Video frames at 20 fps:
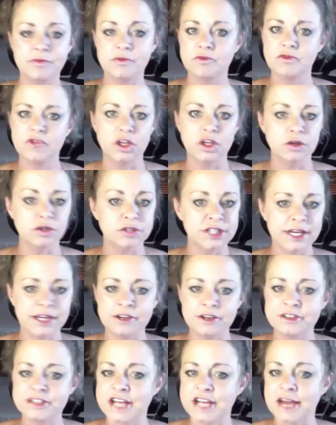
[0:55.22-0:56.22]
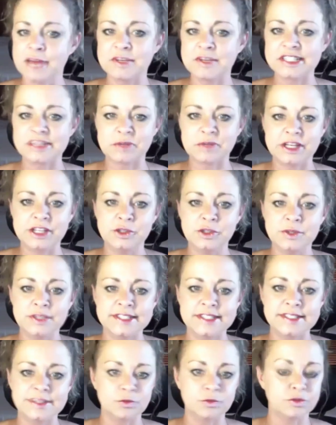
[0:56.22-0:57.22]
you know, take your time, explain to
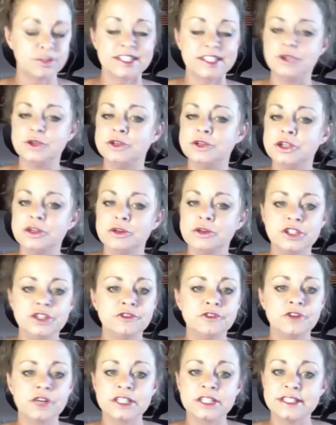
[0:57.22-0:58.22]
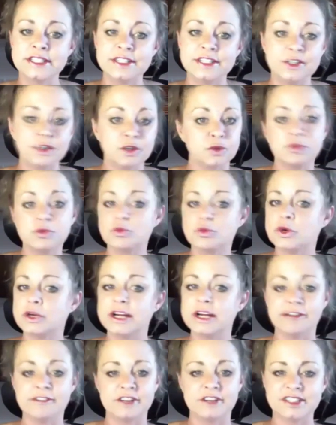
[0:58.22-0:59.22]
us studios you've worked in or
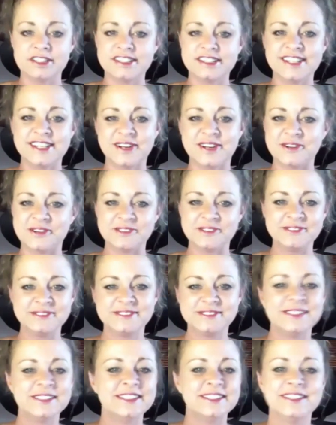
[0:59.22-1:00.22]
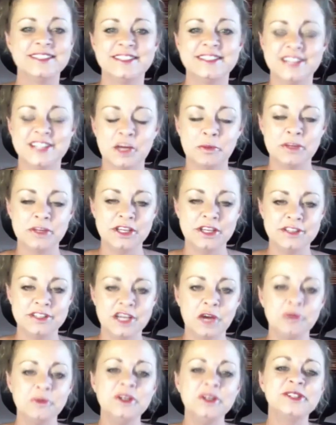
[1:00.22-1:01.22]
whatever, so tell me
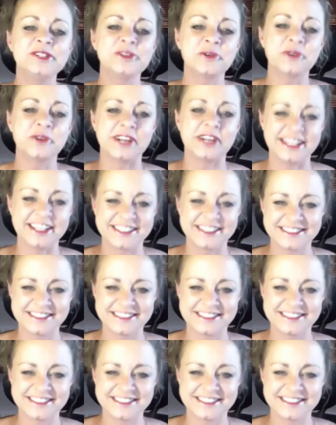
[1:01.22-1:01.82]
your story.